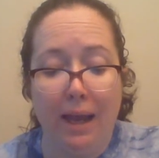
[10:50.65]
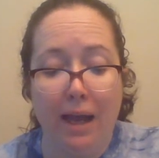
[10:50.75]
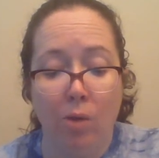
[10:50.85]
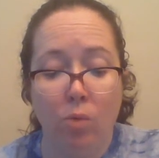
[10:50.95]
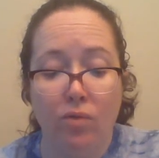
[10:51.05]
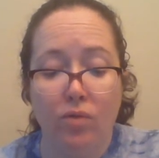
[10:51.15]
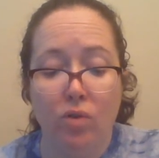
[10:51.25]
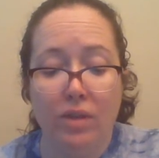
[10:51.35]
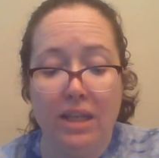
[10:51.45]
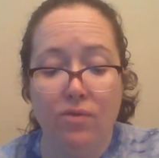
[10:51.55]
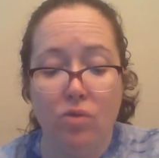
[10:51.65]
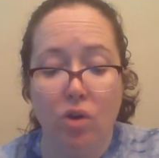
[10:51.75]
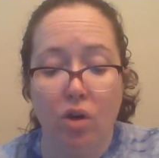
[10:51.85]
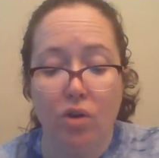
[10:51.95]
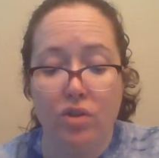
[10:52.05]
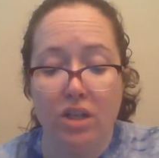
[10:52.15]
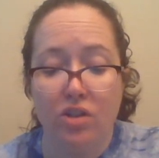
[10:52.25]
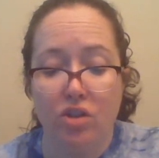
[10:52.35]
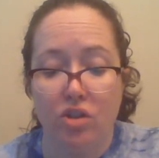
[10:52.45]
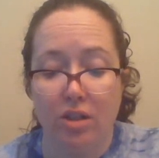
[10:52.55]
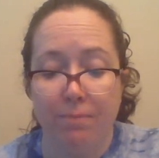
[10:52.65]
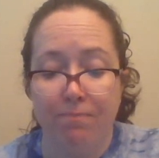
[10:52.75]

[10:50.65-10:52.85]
powerful evil curse touches you.